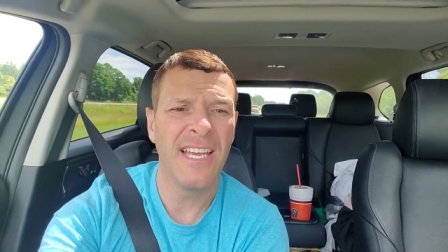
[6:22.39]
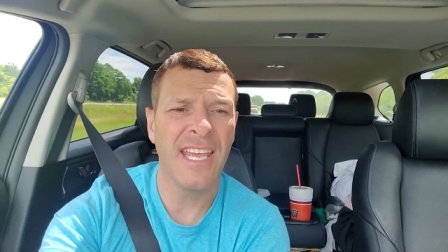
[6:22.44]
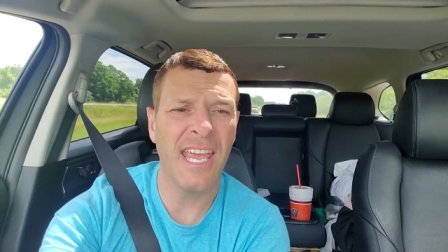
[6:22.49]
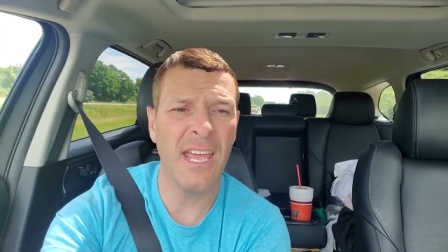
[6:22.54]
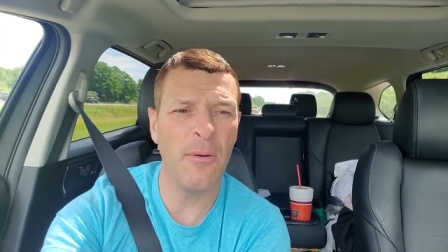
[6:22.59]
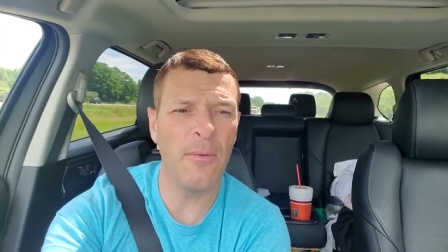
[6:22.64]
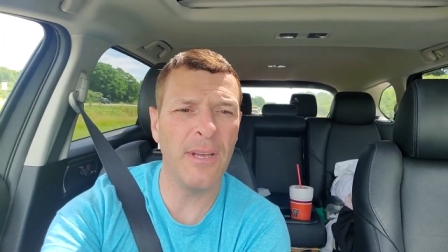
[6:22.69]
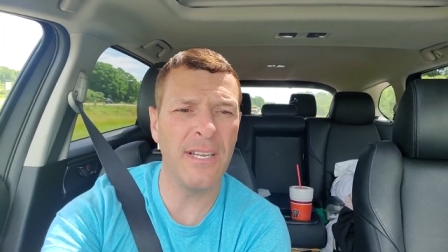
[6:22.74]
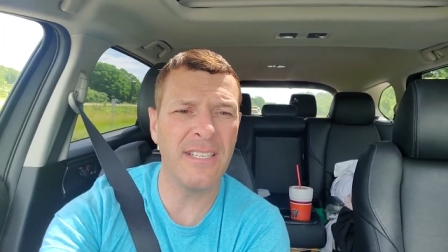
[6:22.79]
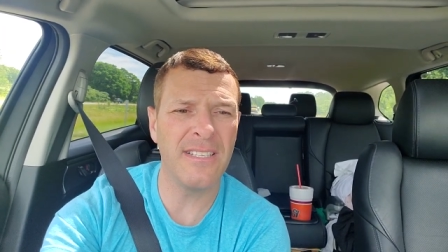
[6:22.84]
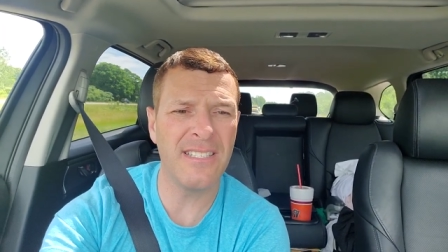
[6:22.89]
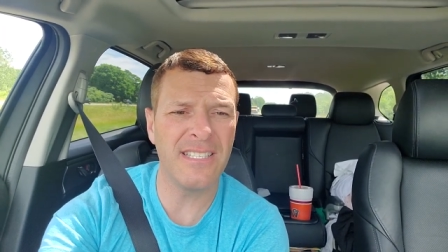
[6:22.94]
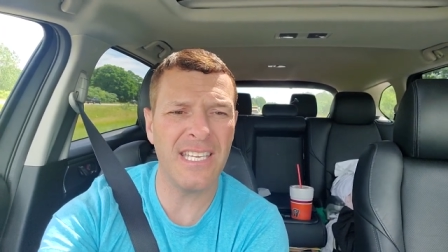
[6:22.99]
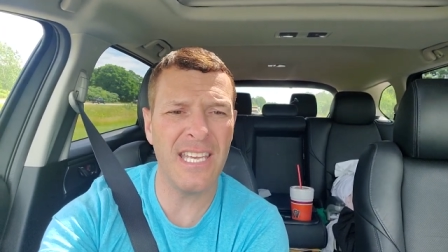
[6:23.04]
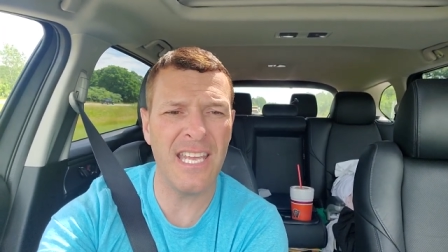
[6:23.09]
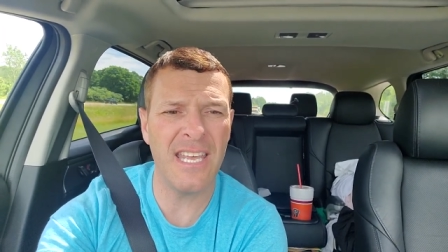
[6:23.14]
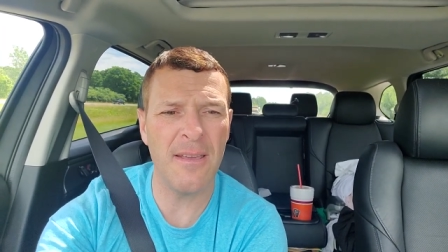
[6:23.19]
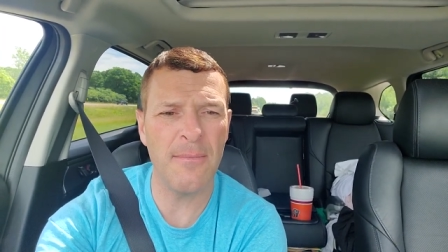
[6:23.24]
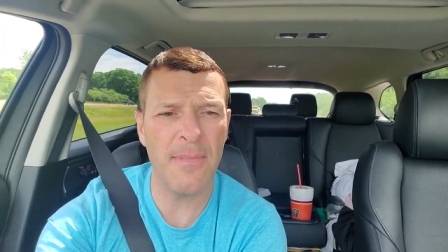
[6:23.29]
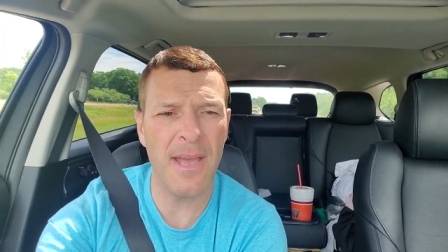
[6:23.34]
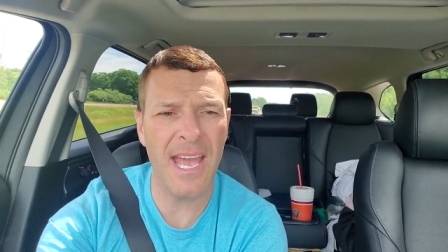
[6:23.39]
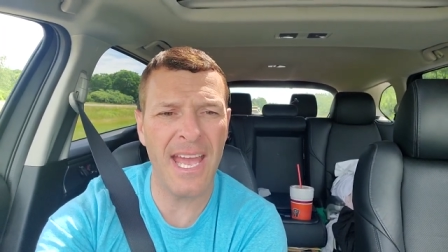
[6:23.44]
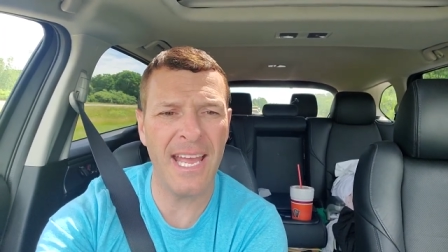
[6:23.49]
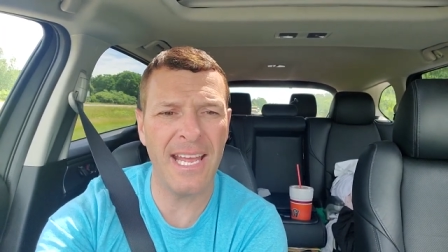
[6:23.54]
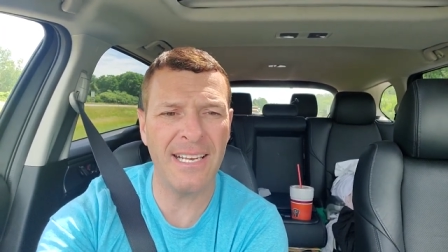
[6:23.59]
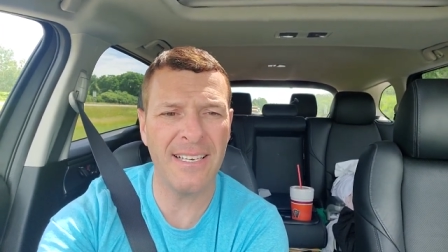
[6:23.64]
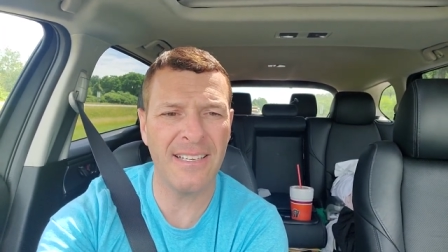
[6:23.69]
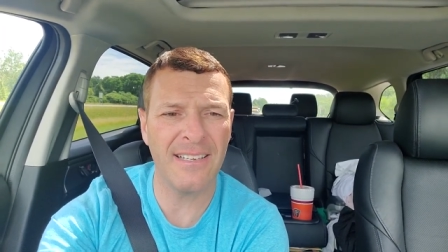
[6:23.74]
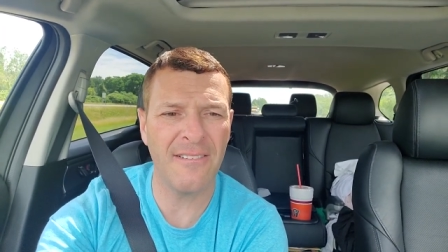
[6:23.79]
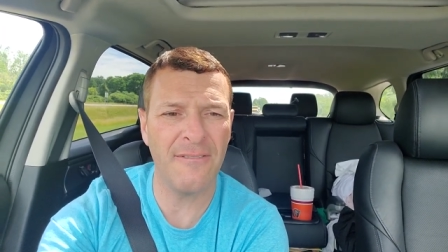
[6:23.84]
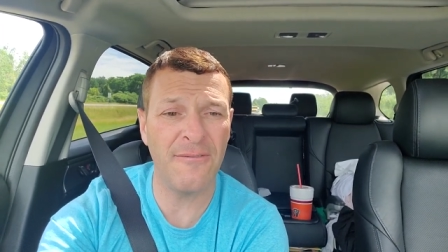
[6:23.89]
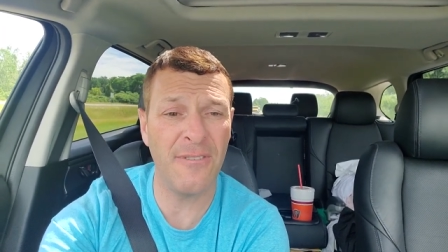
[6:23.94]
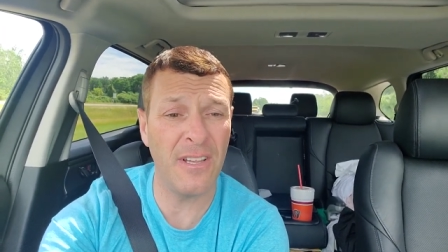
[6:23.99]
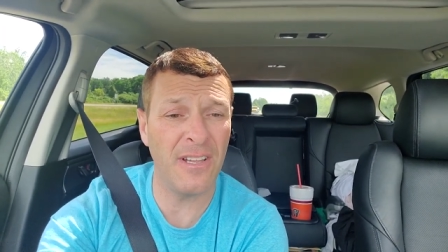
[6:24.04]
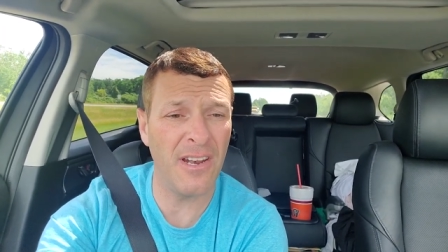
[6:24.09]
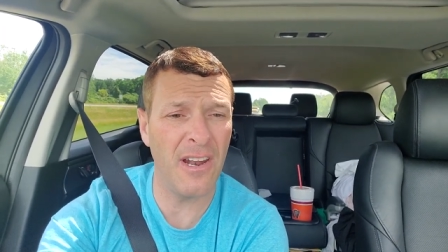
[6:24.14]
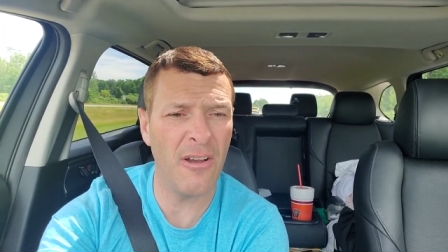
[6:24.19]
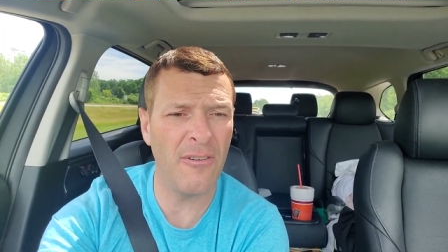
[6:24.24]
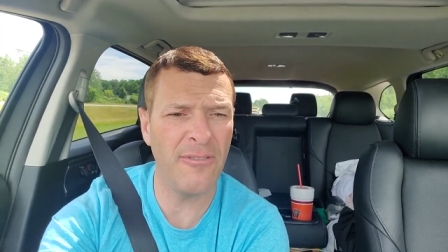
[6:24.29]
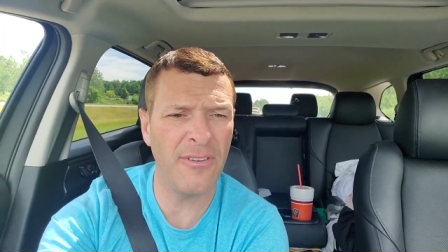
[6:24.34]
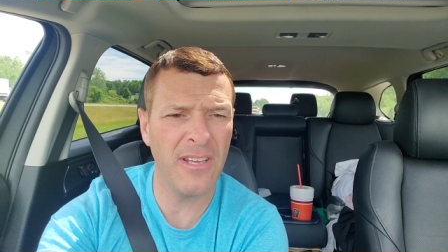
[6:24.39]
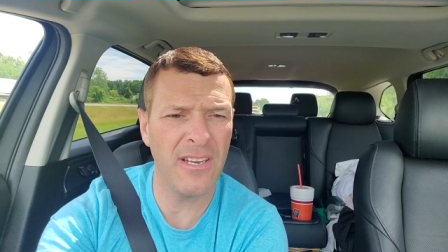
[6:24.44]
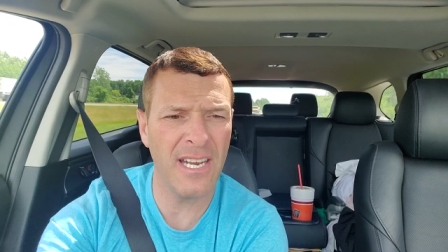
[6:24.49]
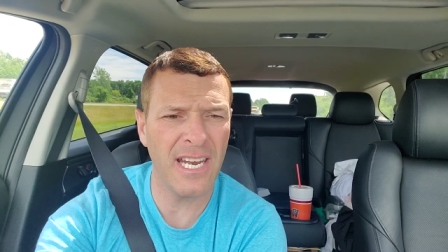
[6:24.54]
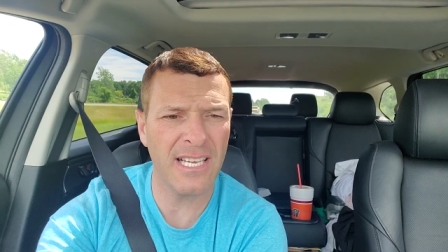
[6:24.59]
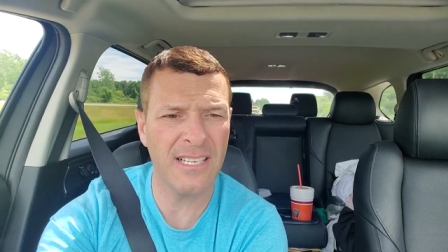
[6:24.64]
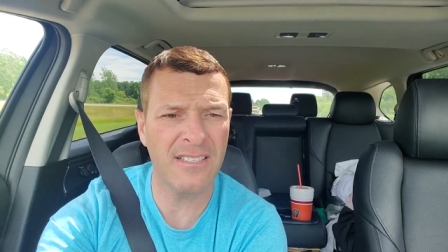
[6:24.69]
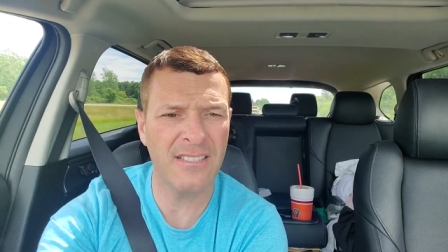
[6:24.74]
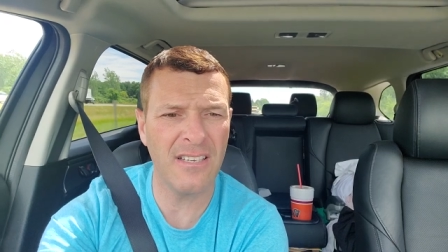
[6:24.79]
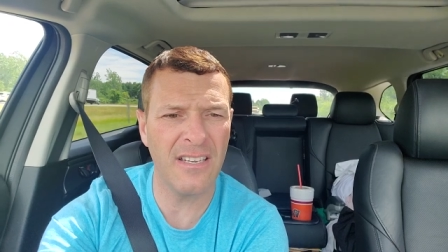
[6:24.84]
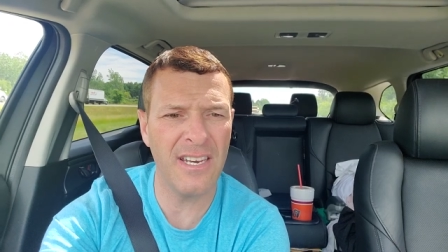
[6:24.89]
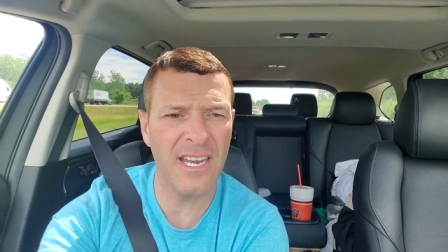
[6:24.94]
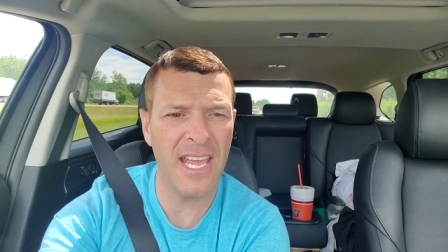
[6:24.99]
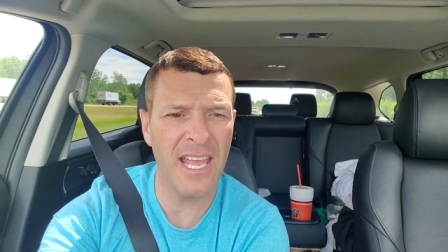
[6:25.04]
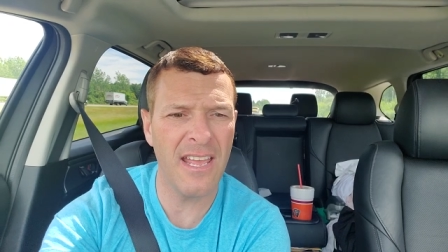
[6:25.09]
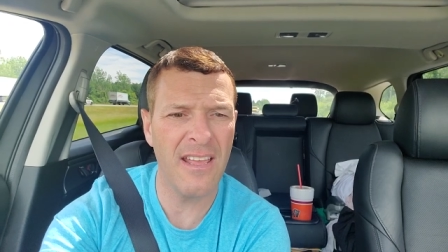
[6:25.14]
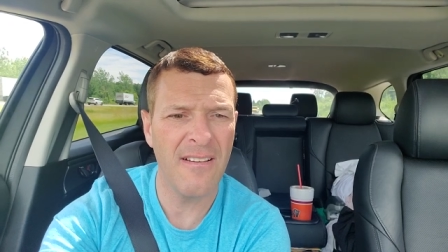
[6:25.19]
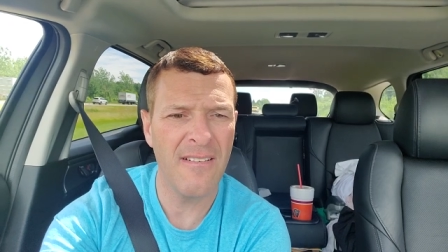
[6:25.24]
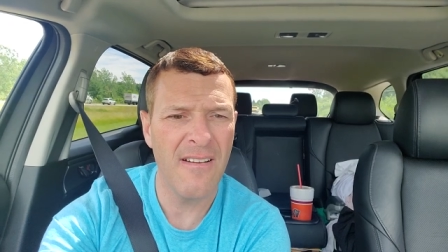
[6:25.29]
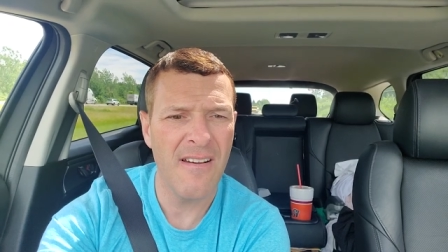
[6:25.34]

Can't wait to see him at Philadelphia next Sunday.